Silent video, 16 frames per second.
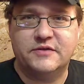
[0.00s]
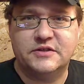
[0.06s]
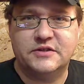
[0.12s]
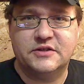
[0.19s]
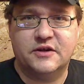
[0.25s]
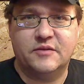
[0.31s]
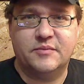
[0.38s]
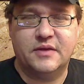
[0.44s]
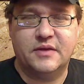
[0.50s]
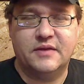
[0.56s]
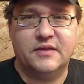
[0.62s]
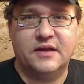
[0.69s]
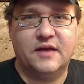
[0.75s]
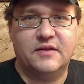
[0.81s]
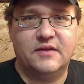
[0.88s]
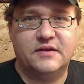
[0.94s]
to start being the
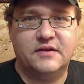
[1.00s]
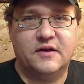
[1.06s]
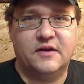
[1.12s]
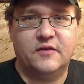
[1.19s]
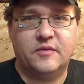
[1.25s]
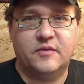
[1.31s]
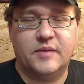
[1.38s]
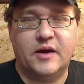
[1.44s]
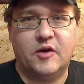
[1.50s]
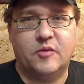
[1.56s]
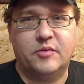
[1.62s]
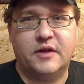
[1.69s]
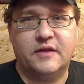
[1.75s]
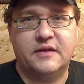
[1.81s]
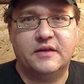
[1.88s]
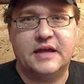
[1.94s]
guy that tells them how to
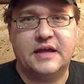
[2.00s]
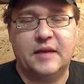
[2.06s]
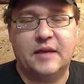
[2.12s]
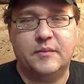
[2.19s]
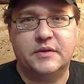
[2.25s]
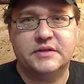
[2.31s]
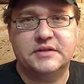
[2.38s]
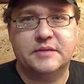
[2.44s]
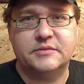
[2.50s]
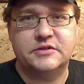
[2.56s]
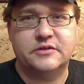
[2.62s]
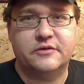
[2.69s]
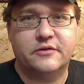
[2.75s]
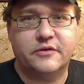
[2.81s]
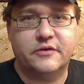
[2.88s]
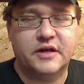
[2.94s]
play the game because I'm still
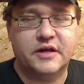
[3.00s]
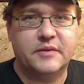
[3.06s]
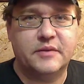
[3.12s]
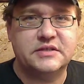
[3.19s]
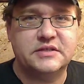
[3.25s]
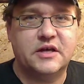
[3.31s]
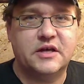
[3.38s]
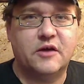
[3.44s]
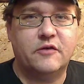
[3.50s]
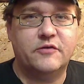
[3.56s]
learning it myself.